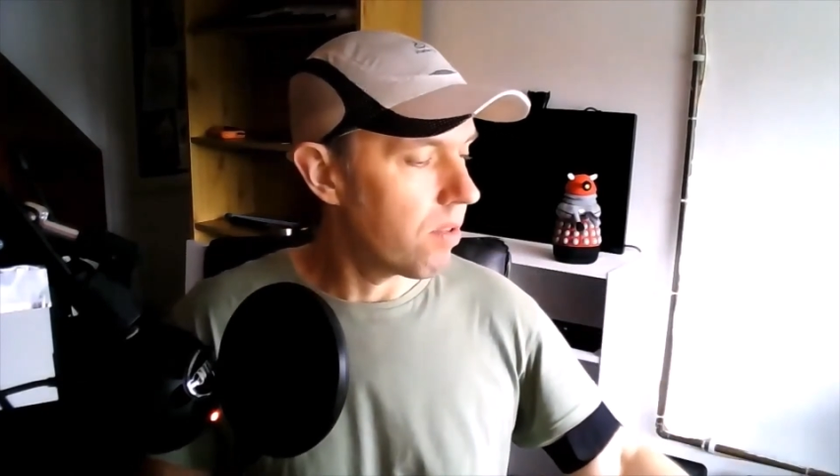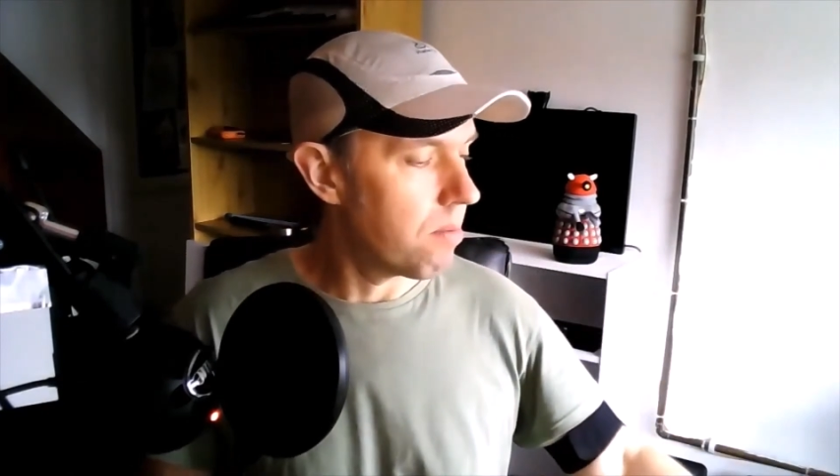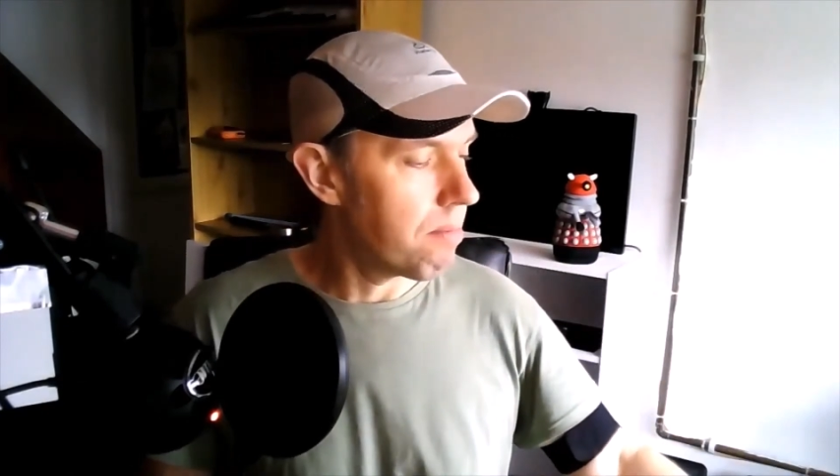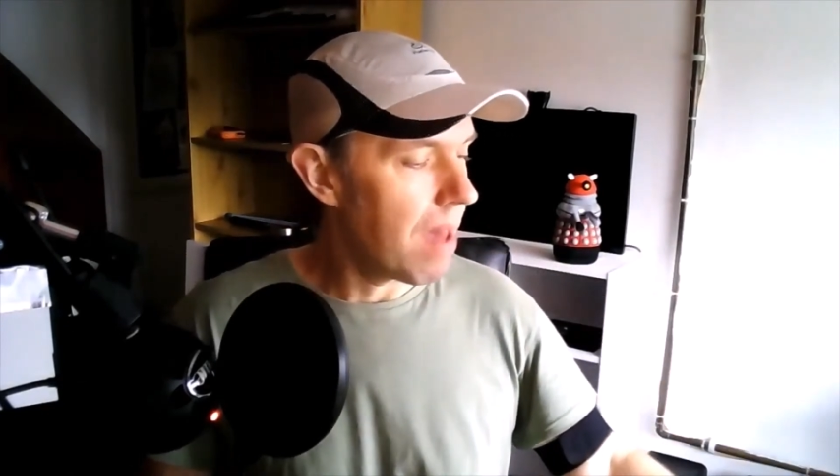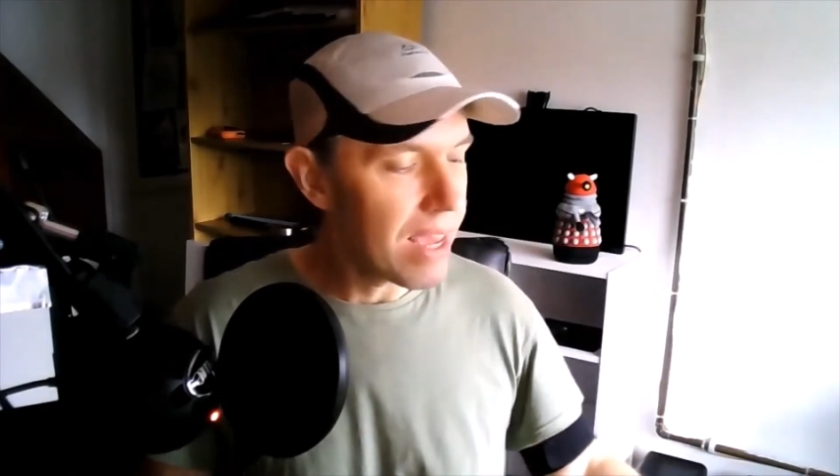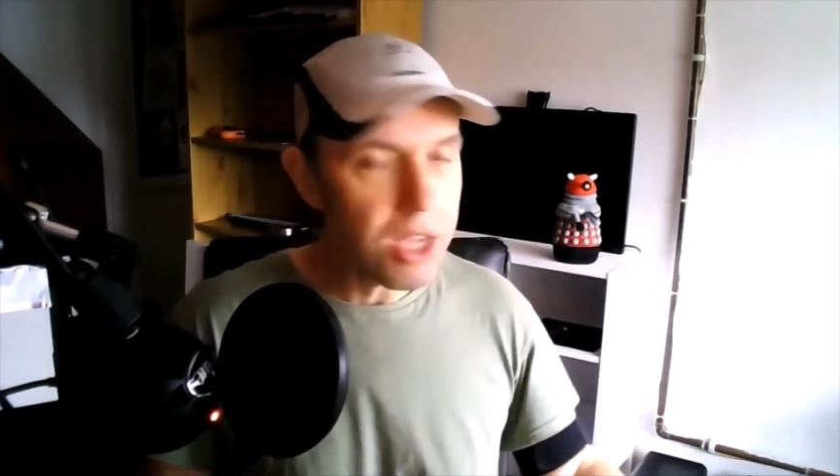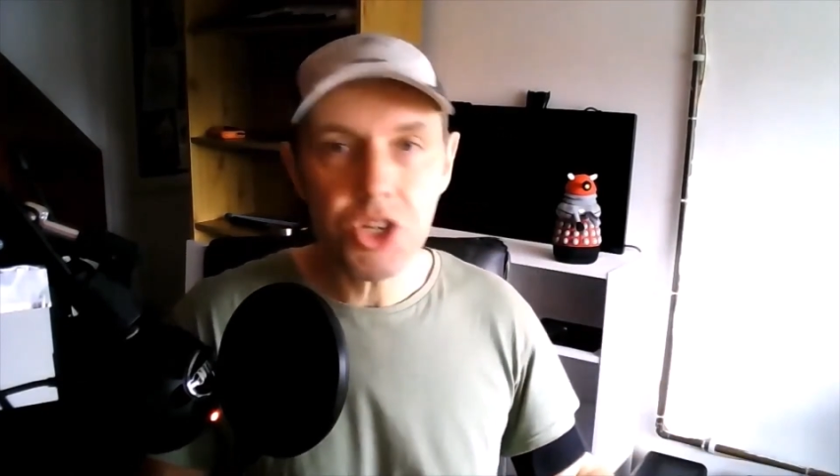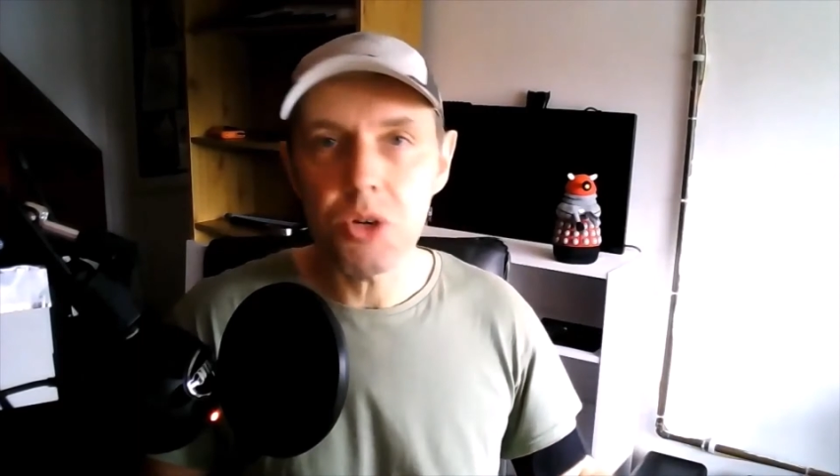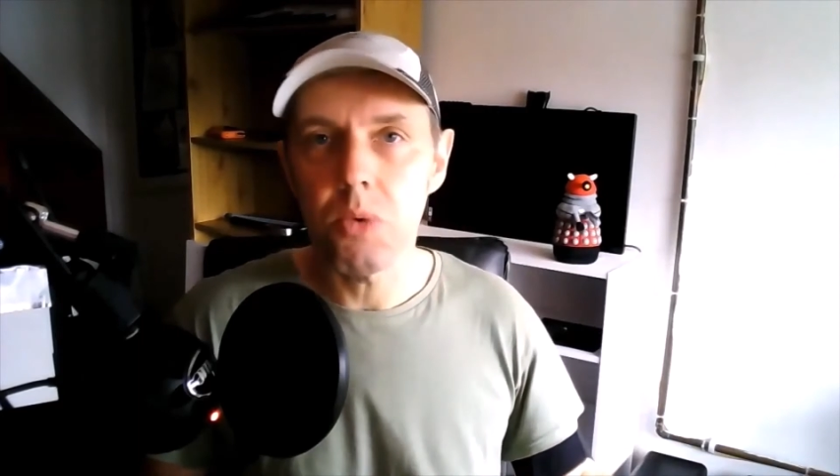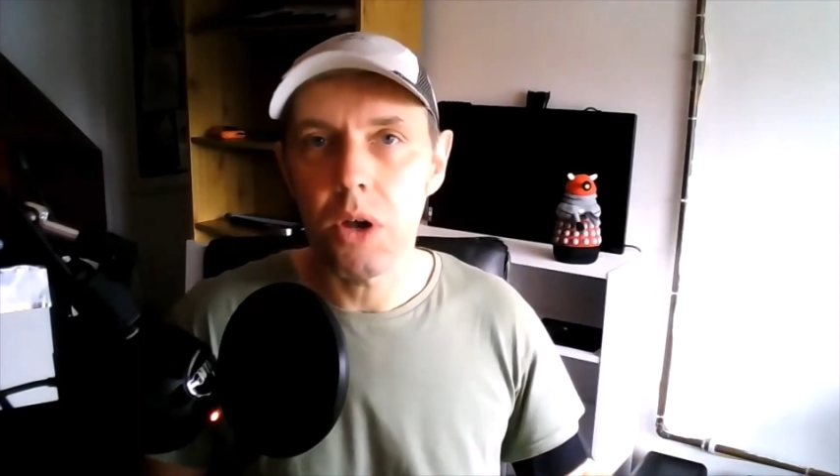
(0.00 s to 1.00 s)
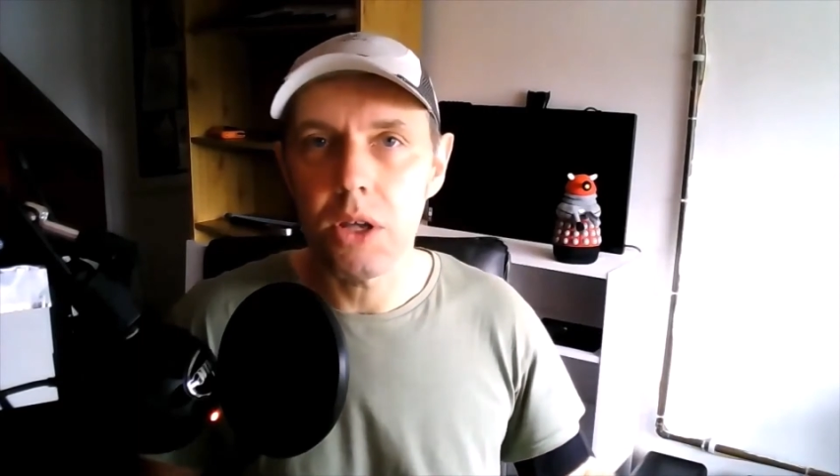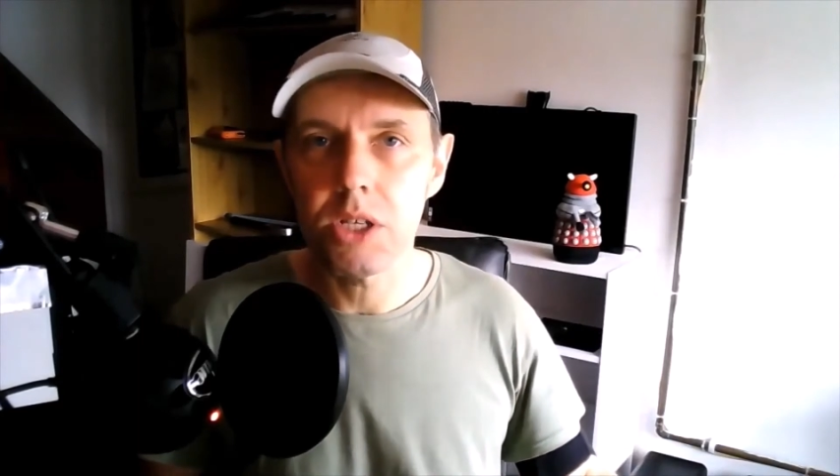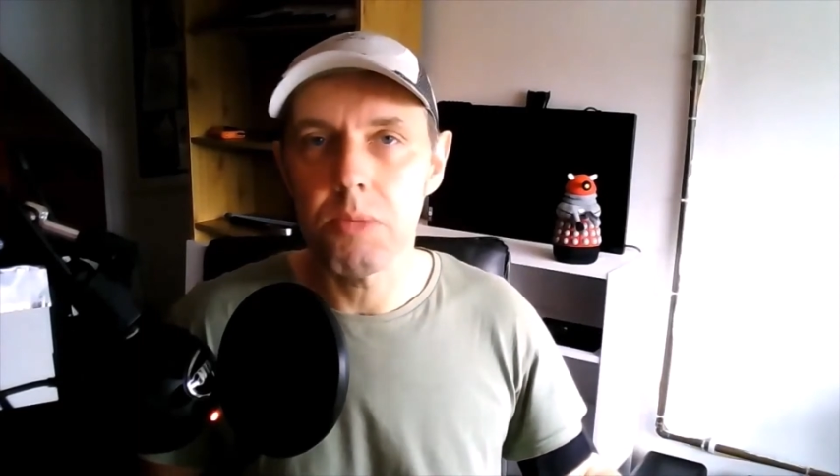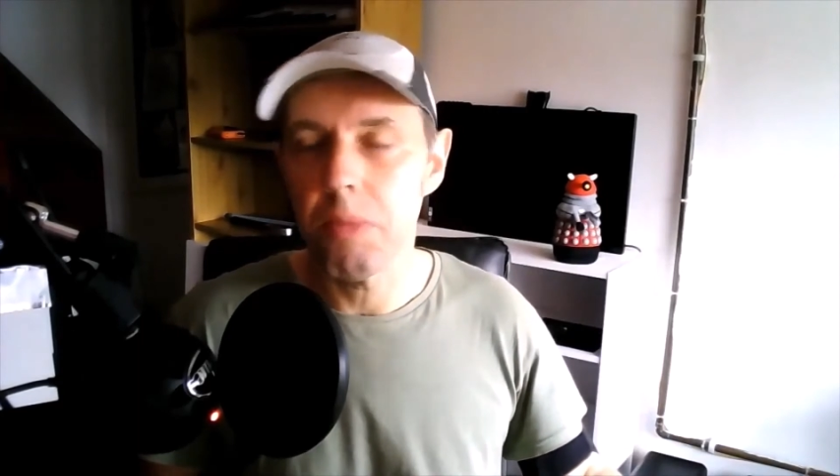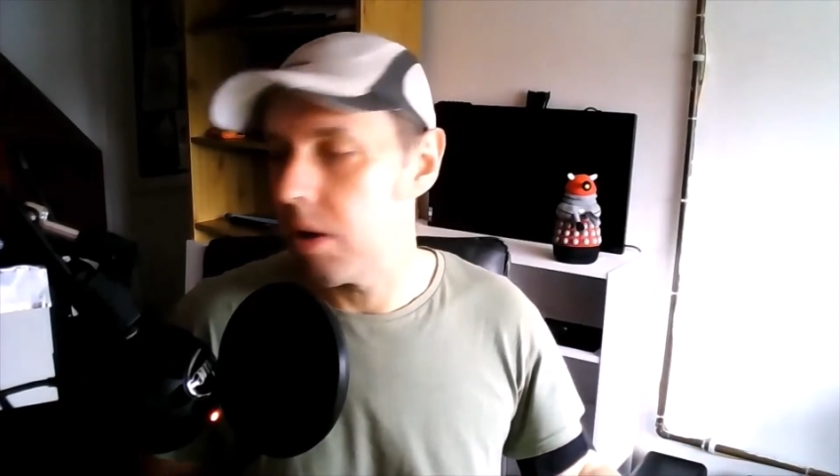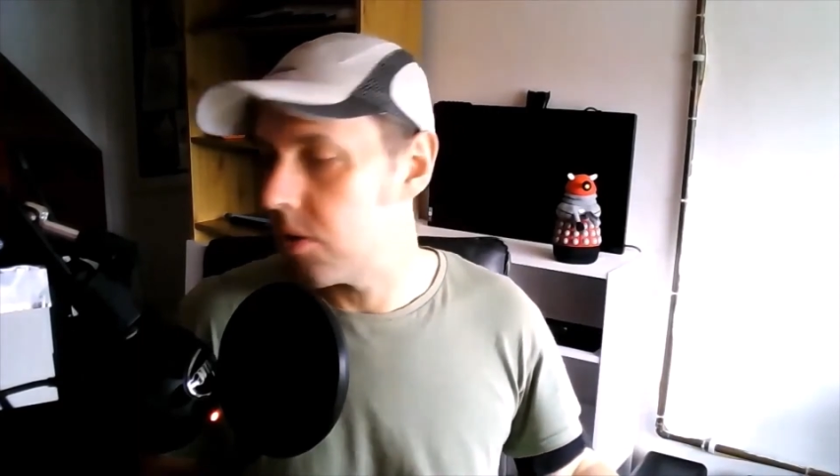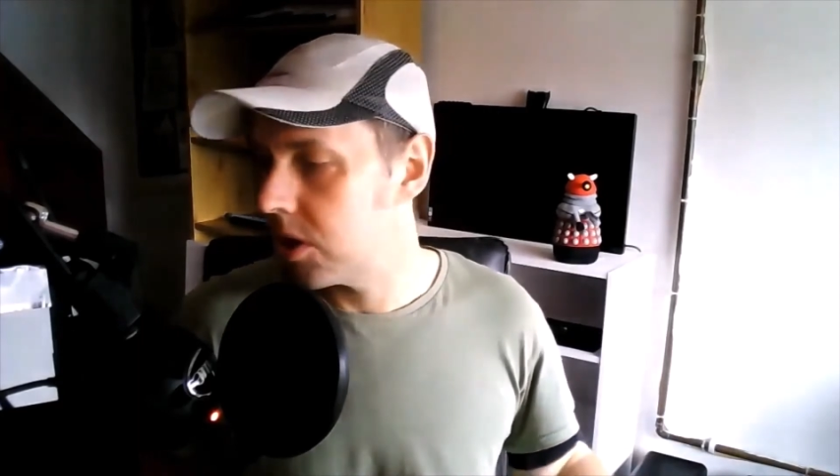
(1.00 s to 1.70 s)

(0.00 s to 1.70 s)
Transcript: the major one, I suppose,